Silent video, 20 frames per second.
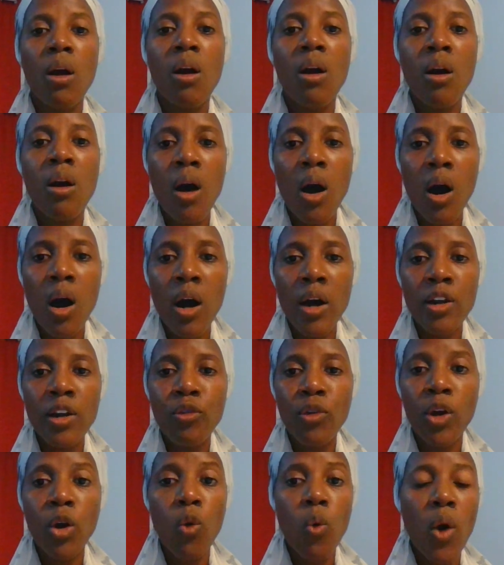God
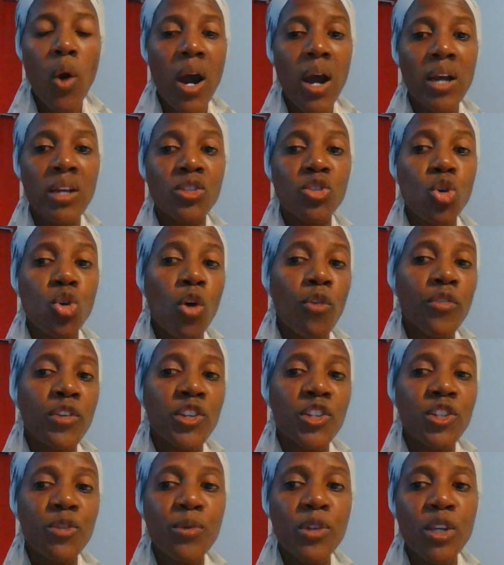requires of
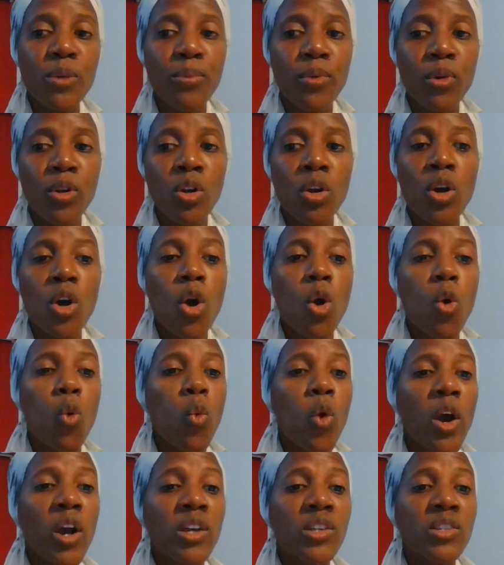his people
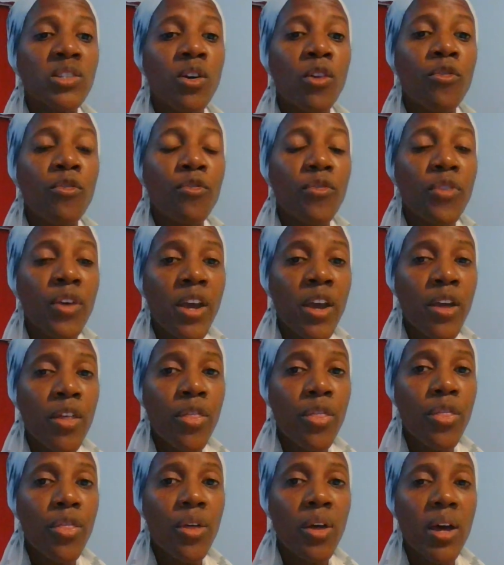works of
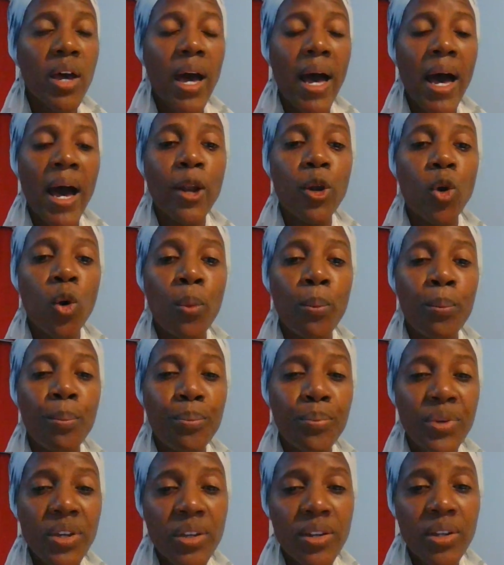faith and
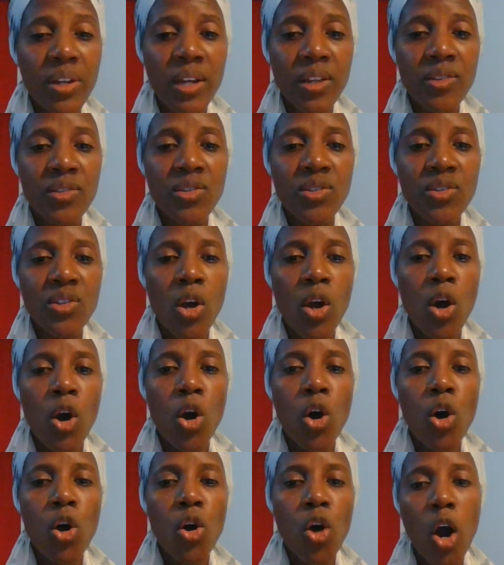obedience
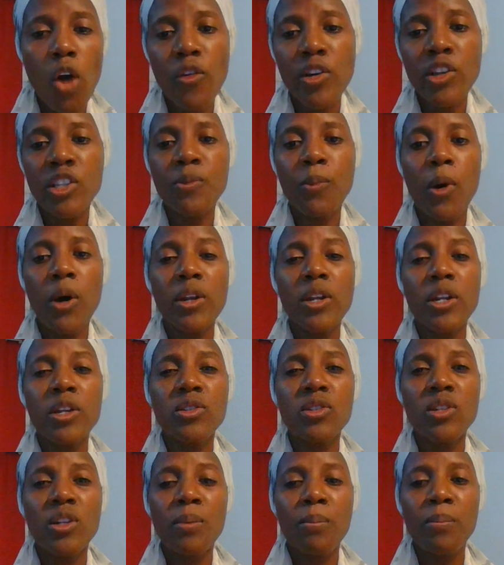
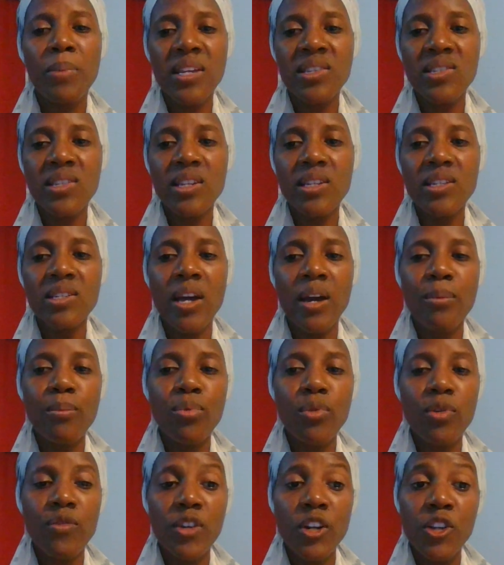corresponding to the blessings and
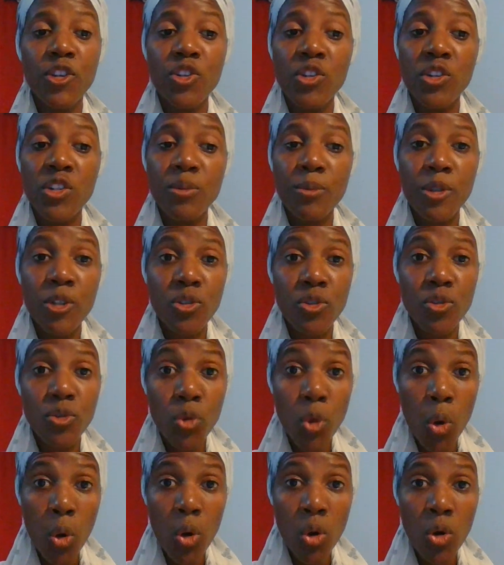privileges
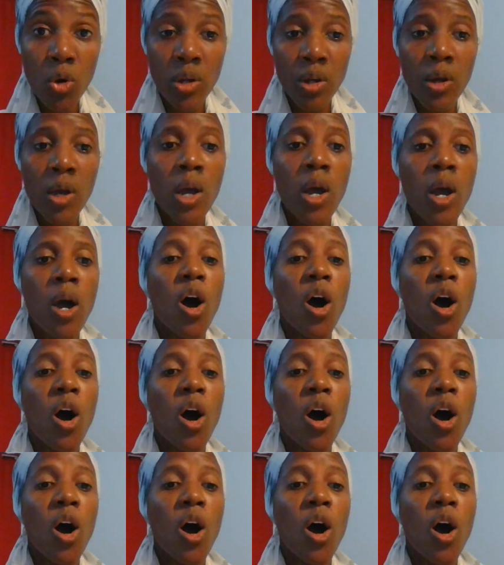bestowed.